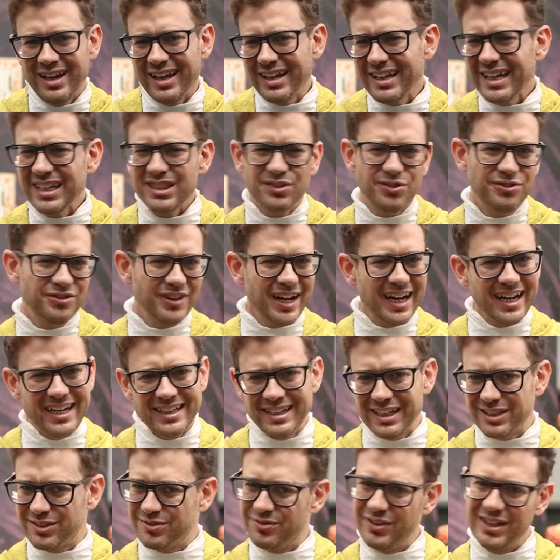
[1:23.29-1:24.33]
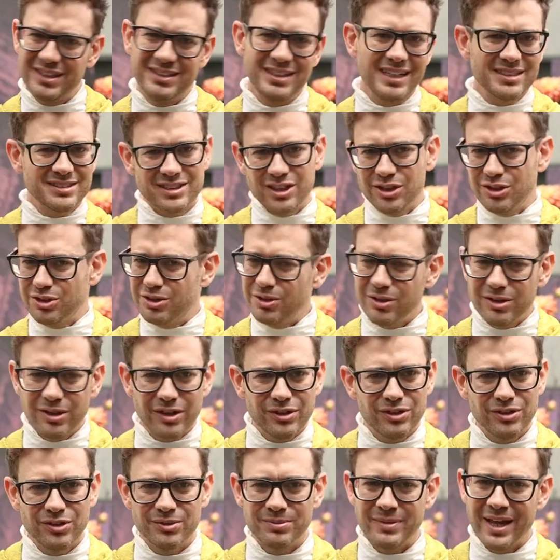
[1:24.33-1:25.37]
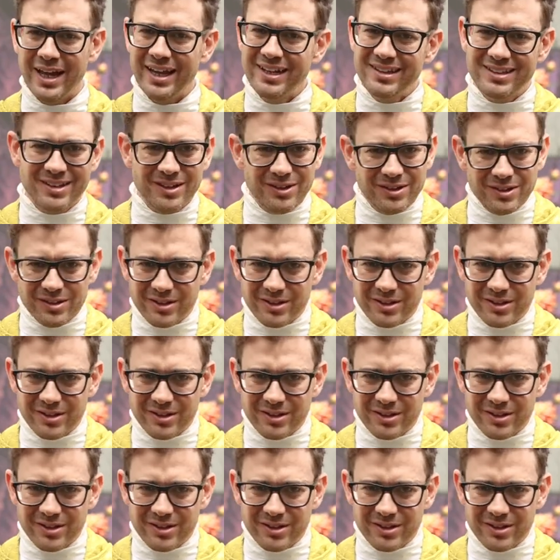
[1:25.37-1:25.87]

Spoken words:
And that's fine. That's fantastic. Good on you, mate.